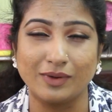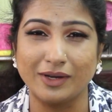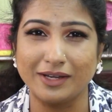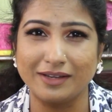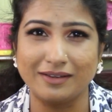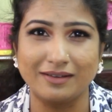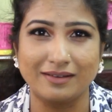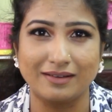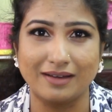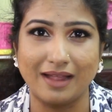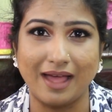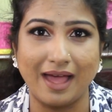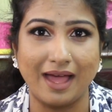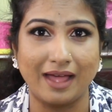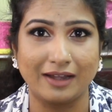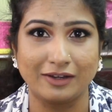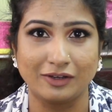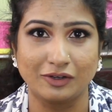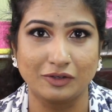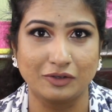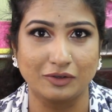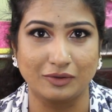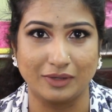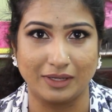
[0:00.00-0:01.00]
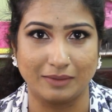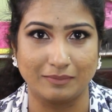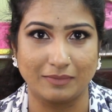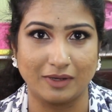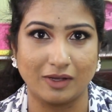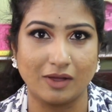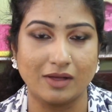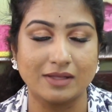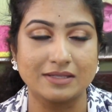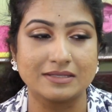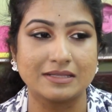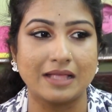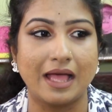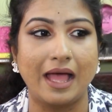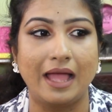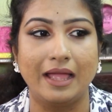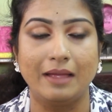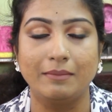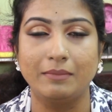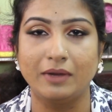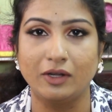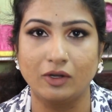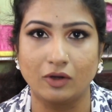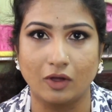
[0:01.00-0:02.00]
what are you doing? Because I
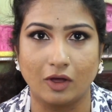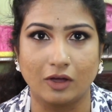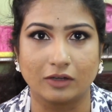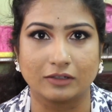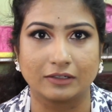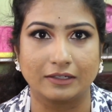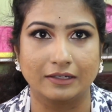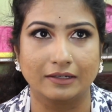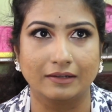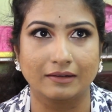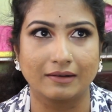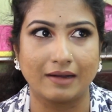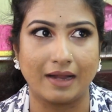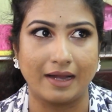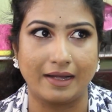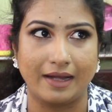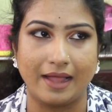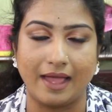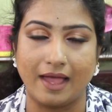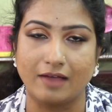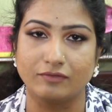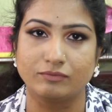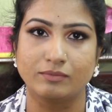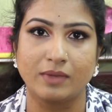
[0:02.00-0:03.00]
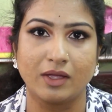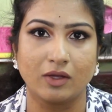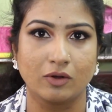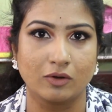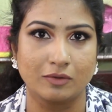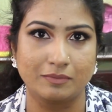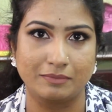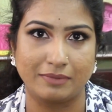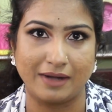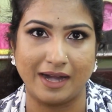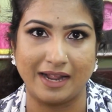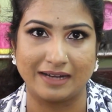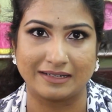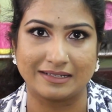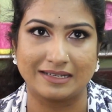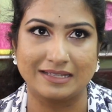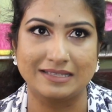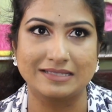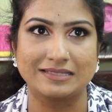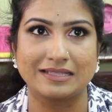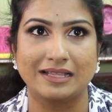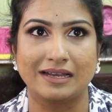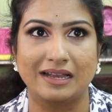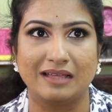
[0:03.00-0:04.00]
am a doctor and I have my own
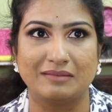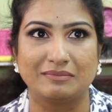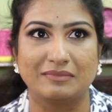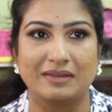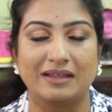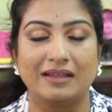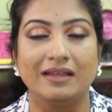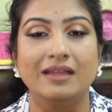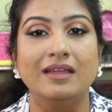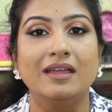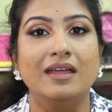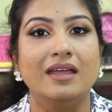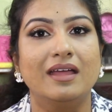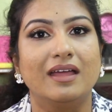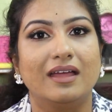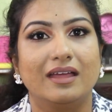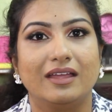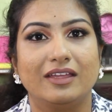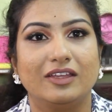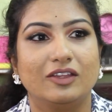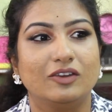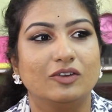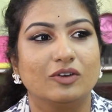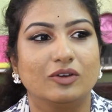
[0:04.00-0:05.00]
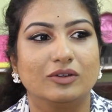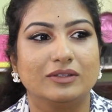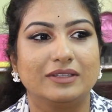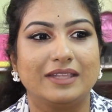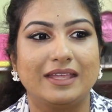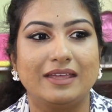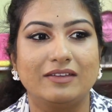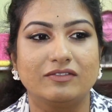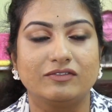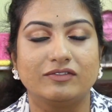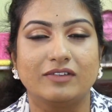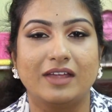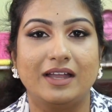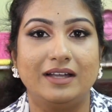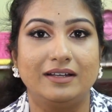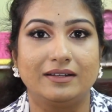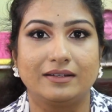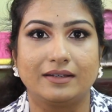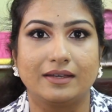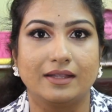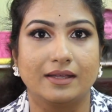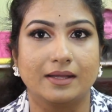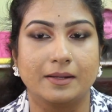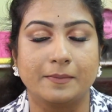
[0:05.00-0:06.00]
practice, and I'm a, you know, they
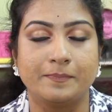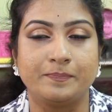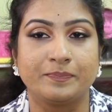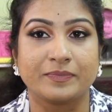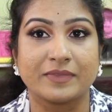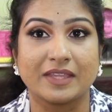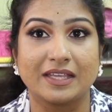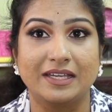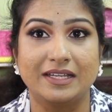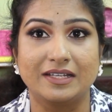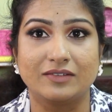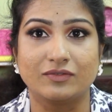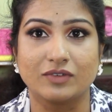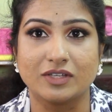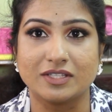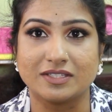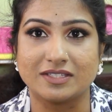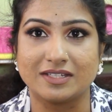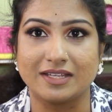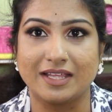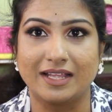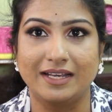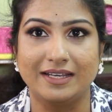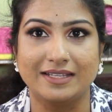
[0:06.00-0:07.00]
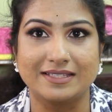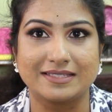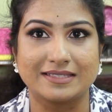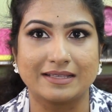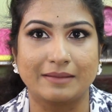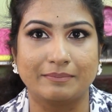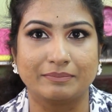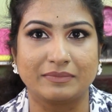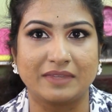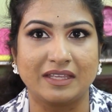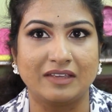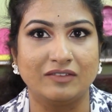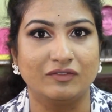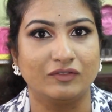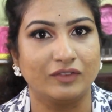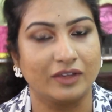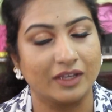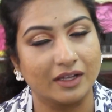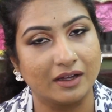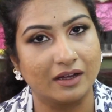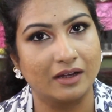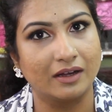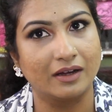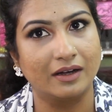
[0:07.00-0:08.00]
felt um, it was really something
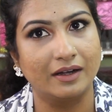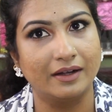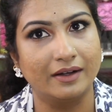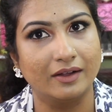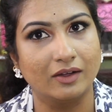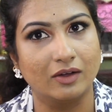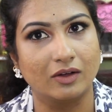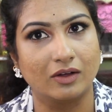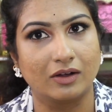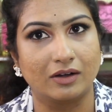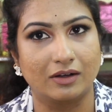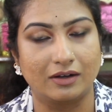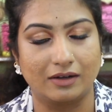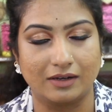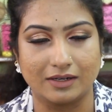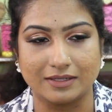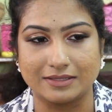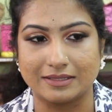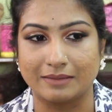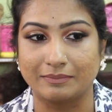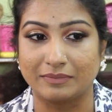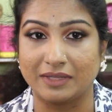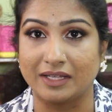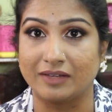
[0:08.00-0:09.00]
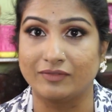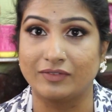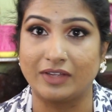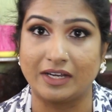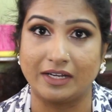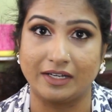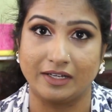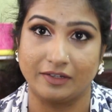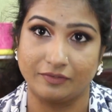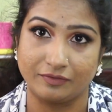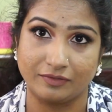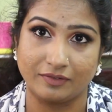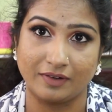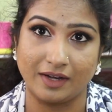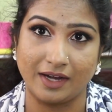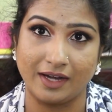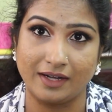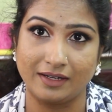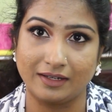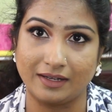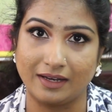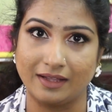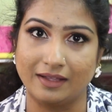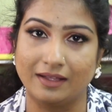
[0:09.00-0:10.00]
weird or something very
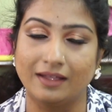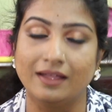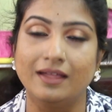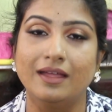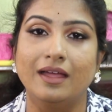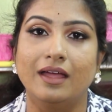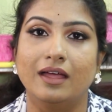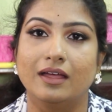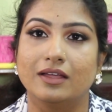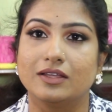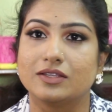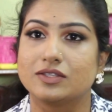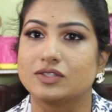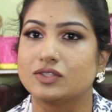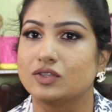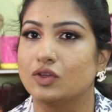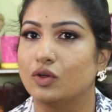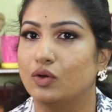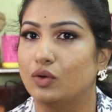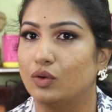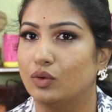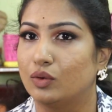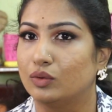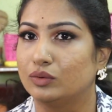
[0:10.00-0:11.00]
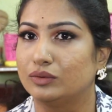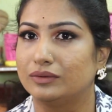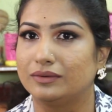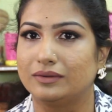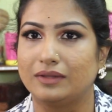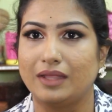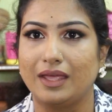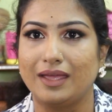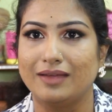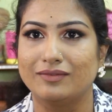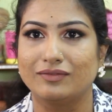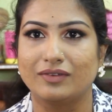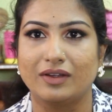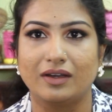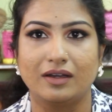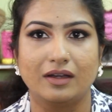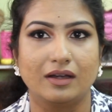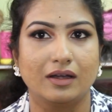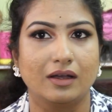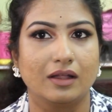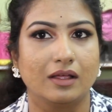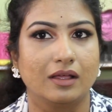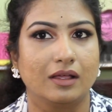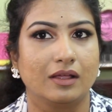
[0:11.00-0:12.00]
different. Uh, so they
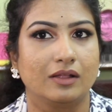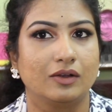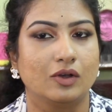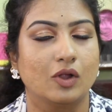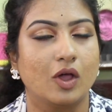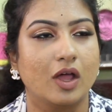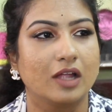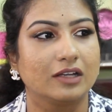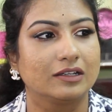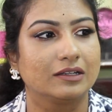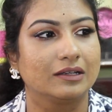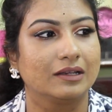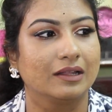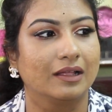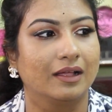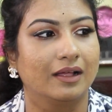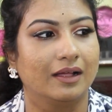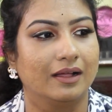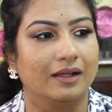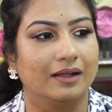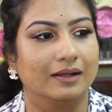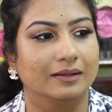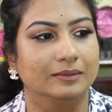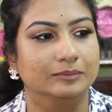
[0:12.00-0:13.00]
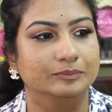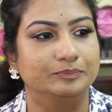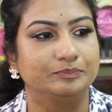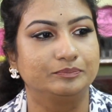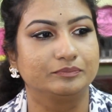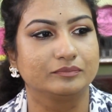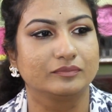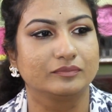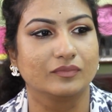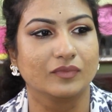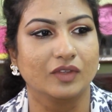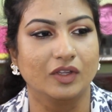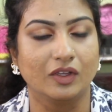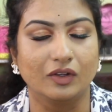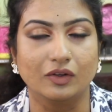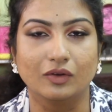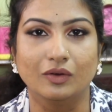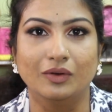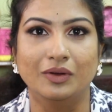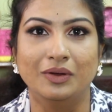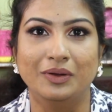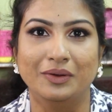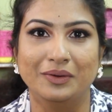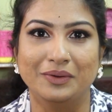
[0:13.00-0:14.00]
were uh, not... Uh, you
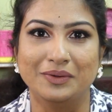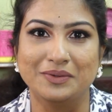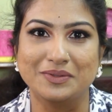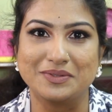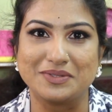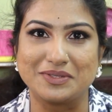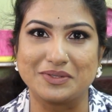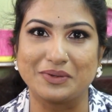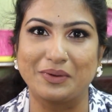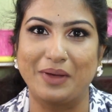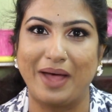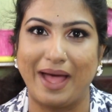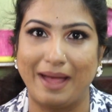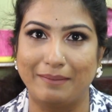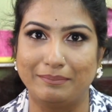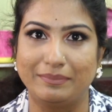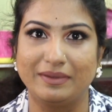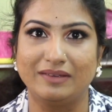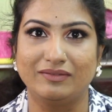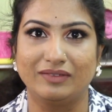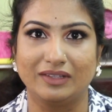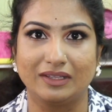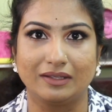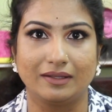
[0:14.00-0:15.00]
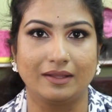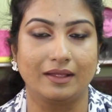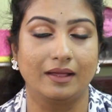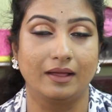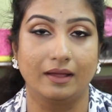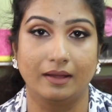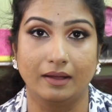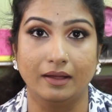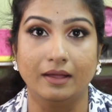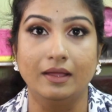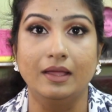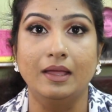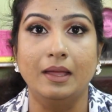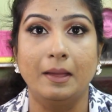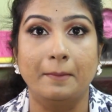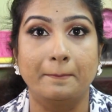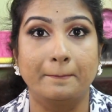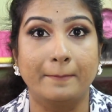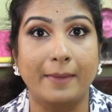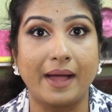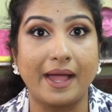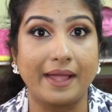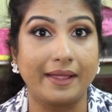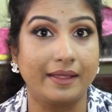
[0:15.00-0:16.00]
know, so happy with uh,
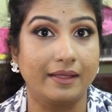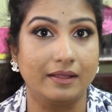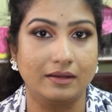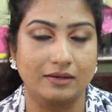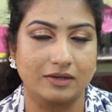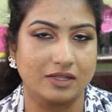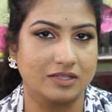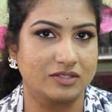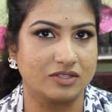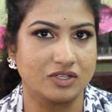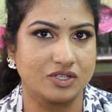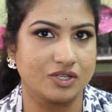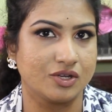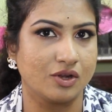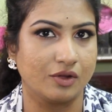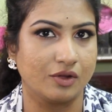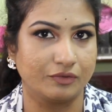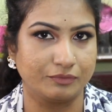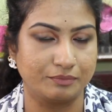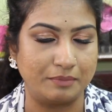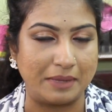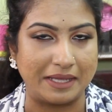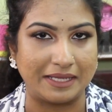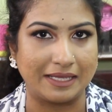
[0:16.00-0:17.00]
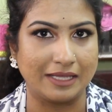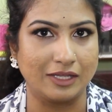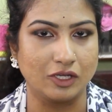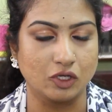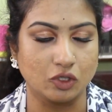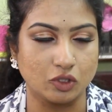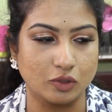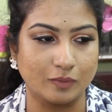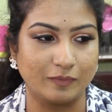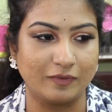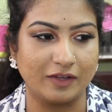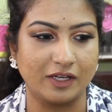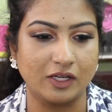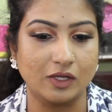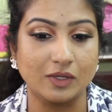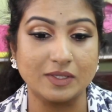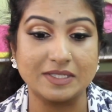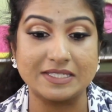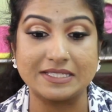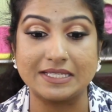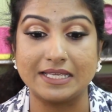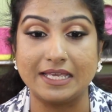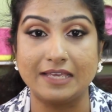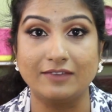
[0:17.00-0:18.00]
my decision of making YouTube
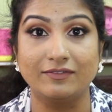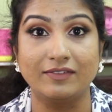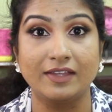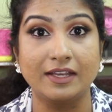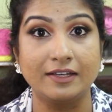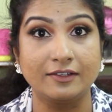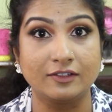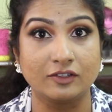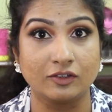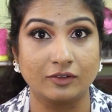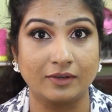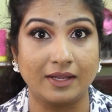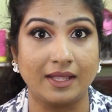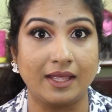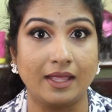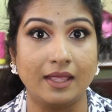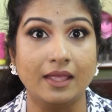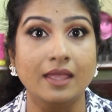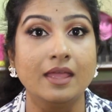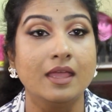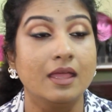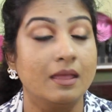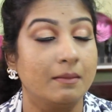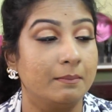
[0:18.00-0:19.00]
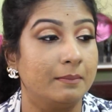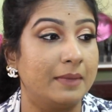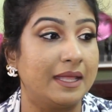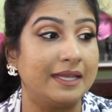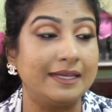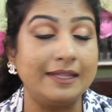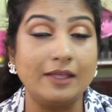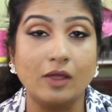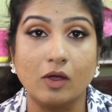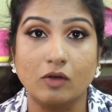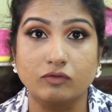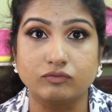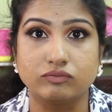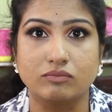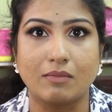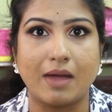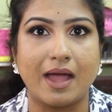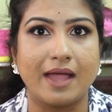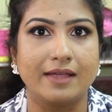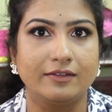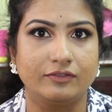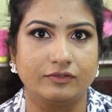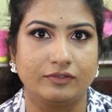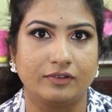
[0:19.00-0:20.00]
videos. Even today, many of
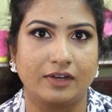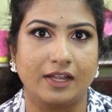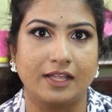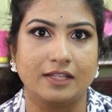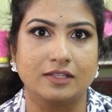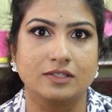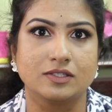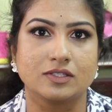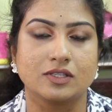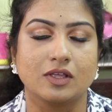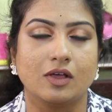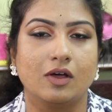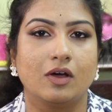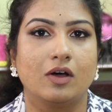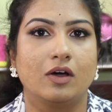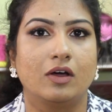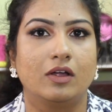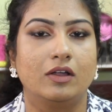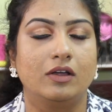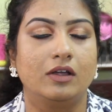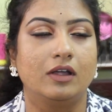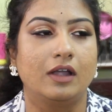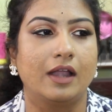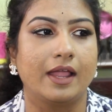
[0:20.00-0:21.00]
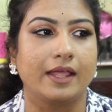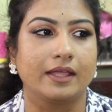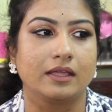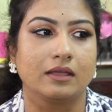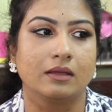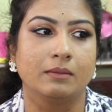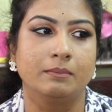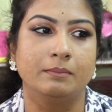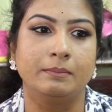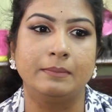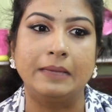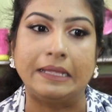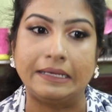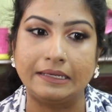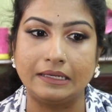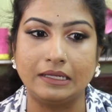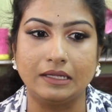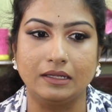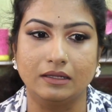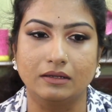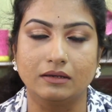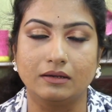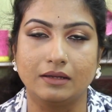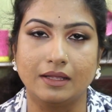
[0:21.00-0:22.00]
my friends, or like
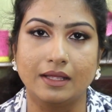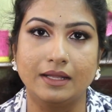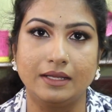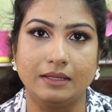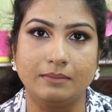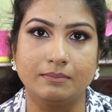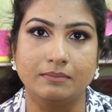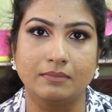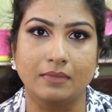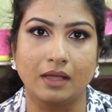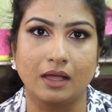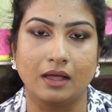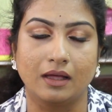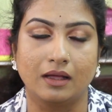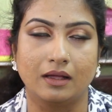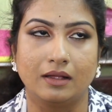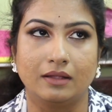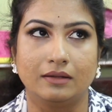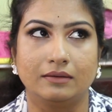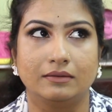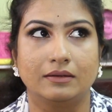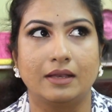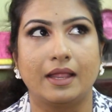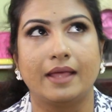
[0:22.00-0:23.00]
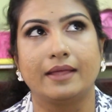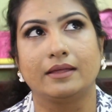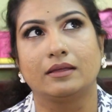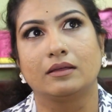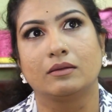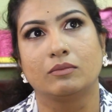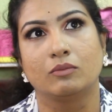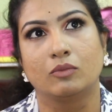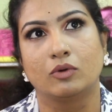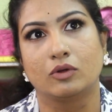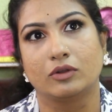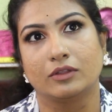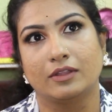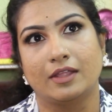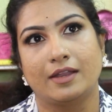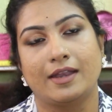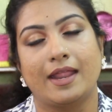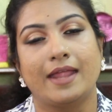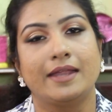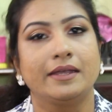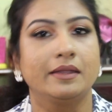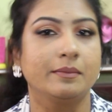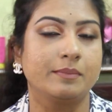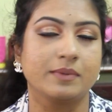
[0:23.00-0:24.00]
many, really uh, like more than
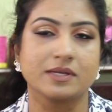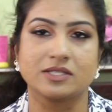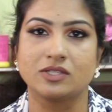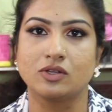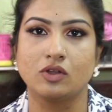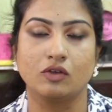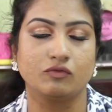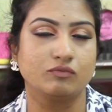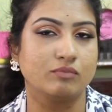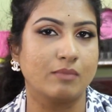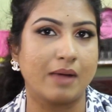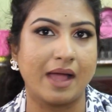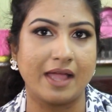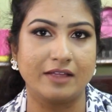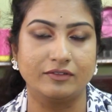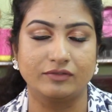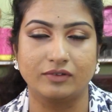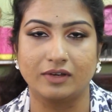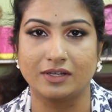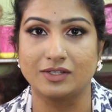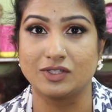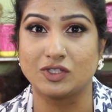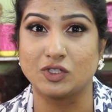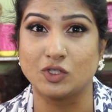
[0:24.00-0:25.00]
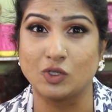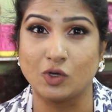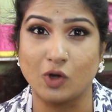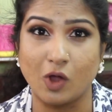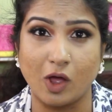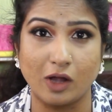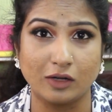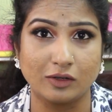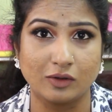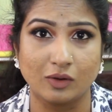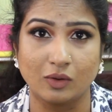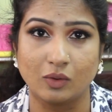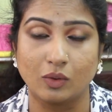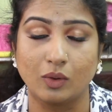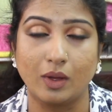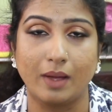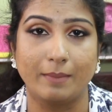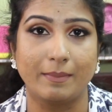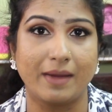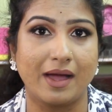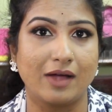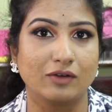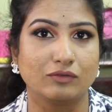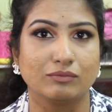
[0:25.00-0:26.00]
ninety percent of my friends do not know
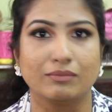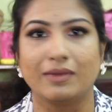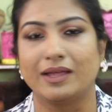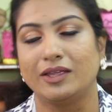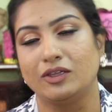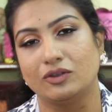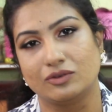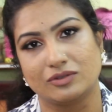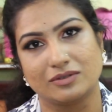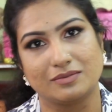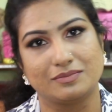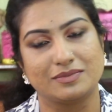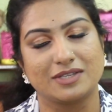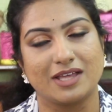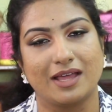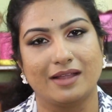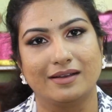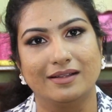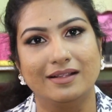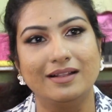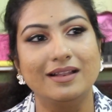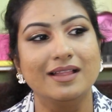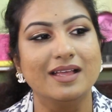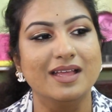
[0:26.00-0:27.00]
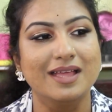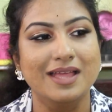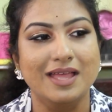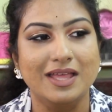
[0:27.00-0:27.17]
about my YouTube channel.